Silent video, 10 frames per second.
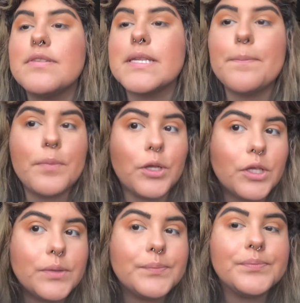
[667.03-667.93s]

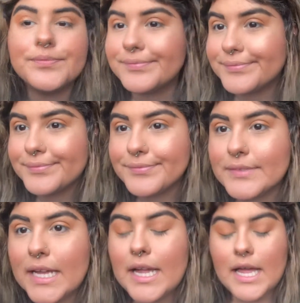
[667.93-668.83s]
simple,
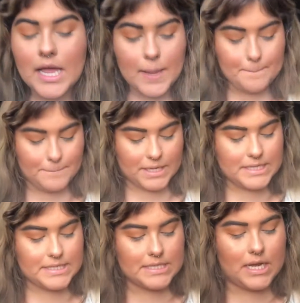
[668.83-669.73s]

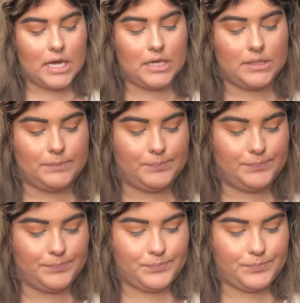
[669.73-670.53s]
but I